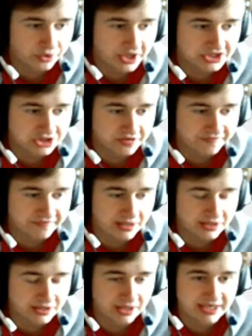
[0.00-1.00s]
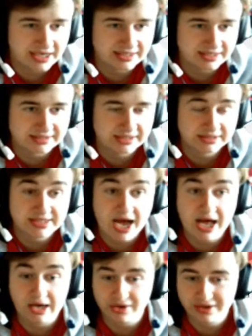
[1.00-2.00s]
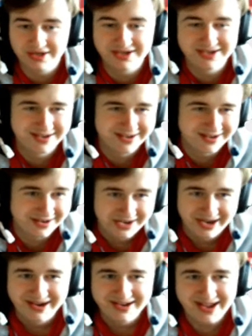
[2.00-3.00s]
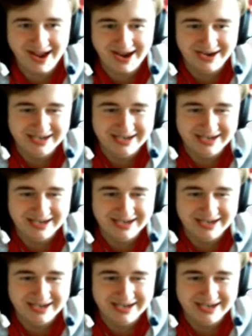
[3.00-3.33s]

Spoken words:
reach the final against Nadal? Yeah,